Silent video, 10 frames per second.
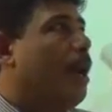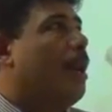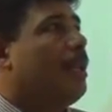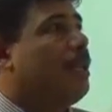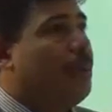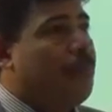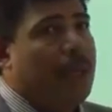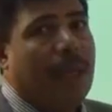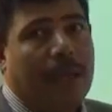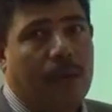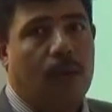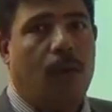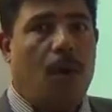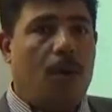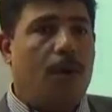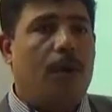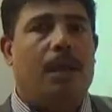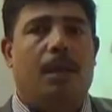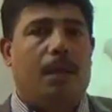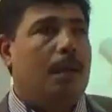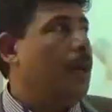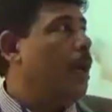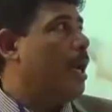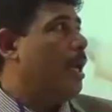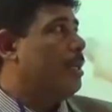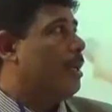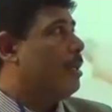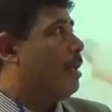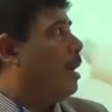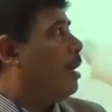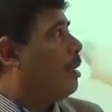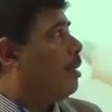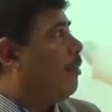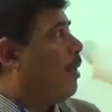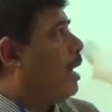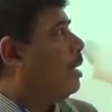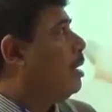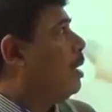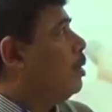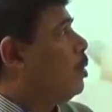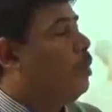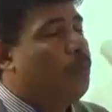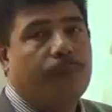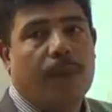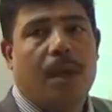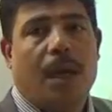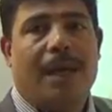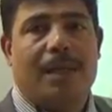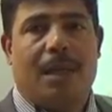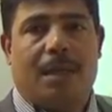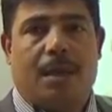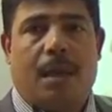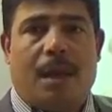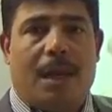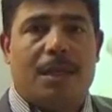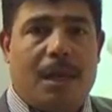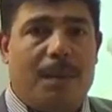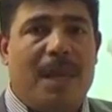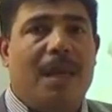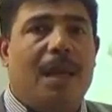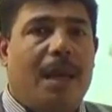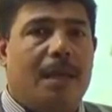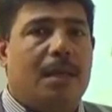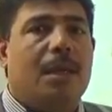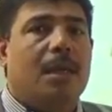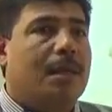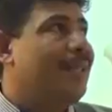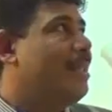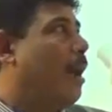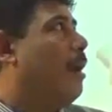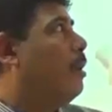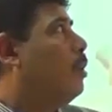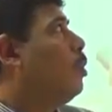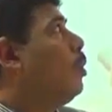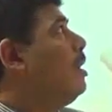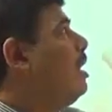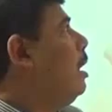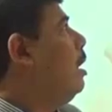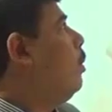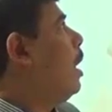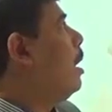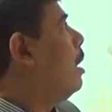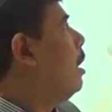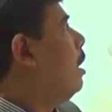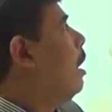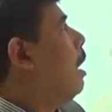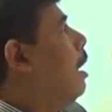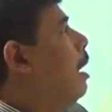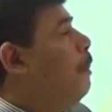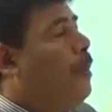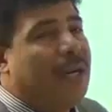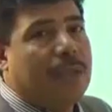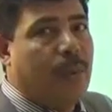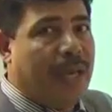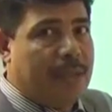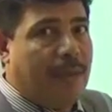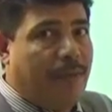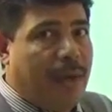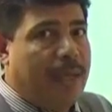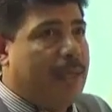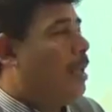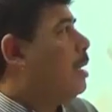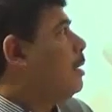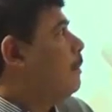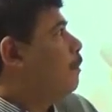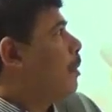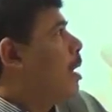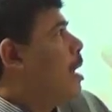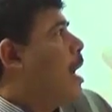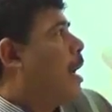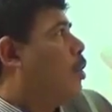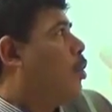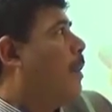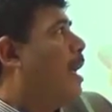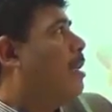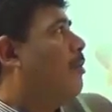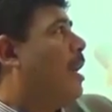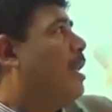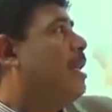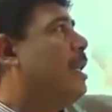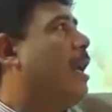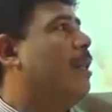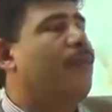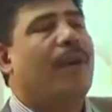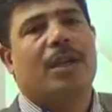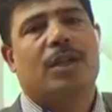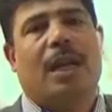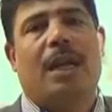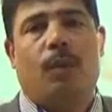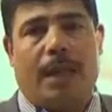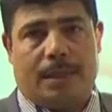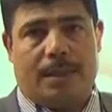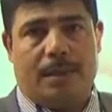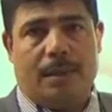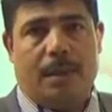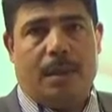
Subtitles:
Cluster B, as you know, all clusters are divided into ideas. Cluster B is designed to deal with persuasive ideas, argumentative ideas, and functional ones.